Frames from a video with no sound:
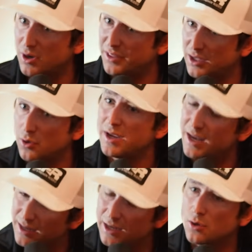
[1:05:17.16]
I think you can
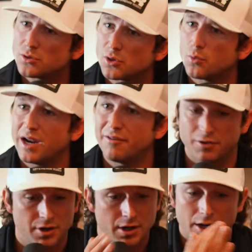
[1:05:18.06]
get deals or
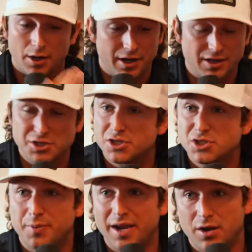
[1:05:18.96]
whatever. Just
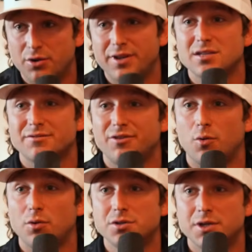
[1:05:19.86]
because you pay $100,000 for a
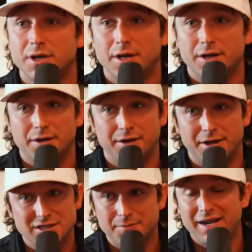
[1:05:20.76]
horse
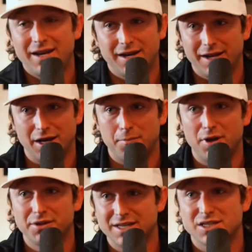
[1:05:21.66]
doesn't mean in a
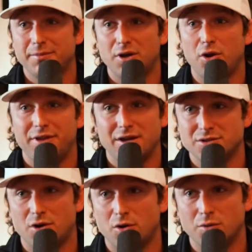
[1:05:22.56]
month that's going to be a
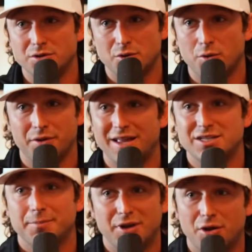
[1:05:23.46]
$100,000 horse, or
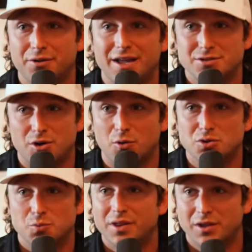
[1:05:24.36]
that's going to be a $100,000
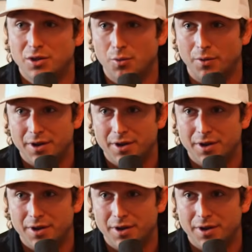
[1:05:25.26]
horse with you.